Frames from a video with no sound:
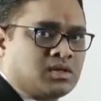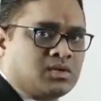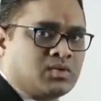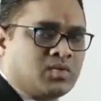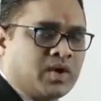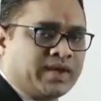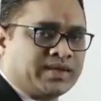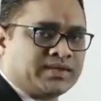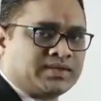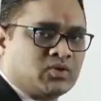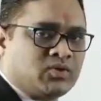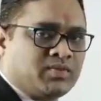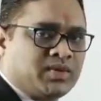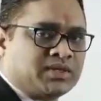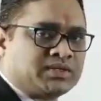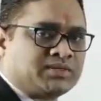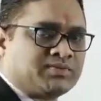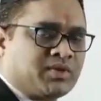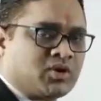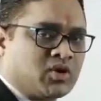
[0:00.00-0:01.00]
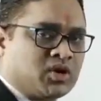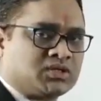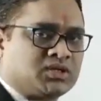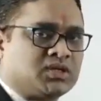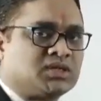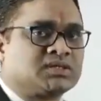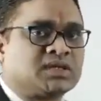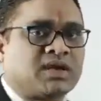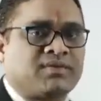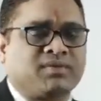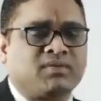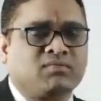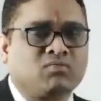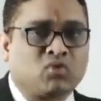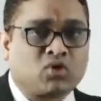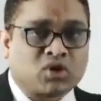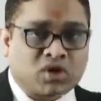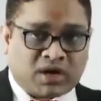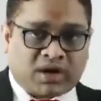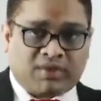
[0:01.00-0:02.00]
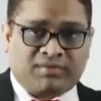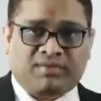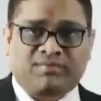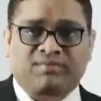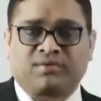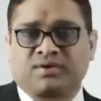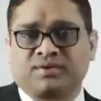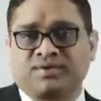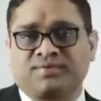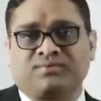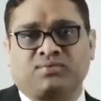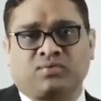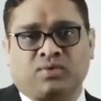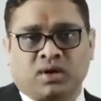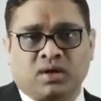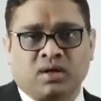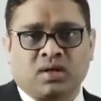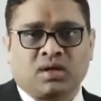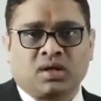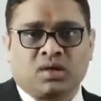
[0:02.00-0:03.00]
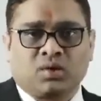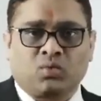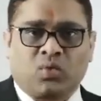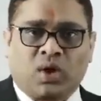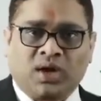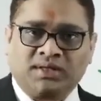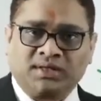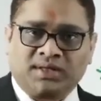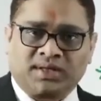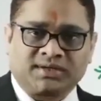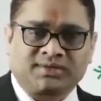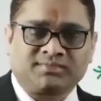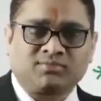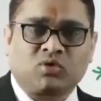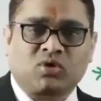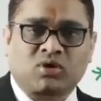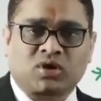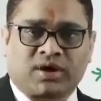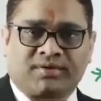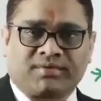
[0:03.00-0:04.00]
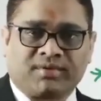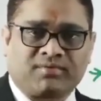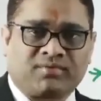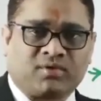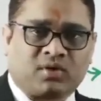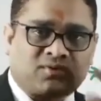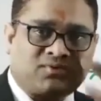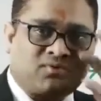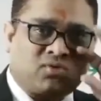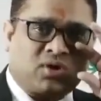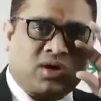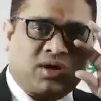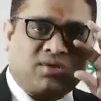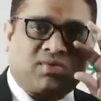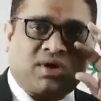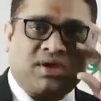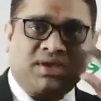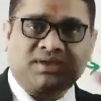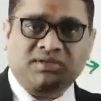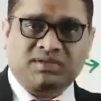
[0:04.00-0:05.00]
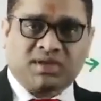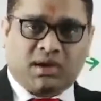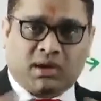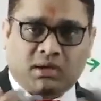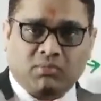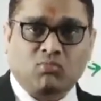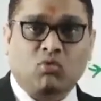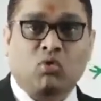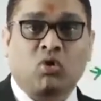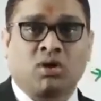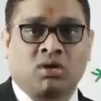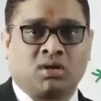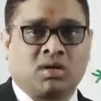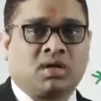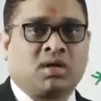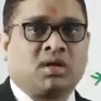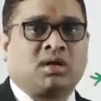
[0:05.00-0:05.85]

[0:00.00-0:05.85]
Why is obese? Because he is having more craving for the food. Why there is more craving for food and why he is eating more?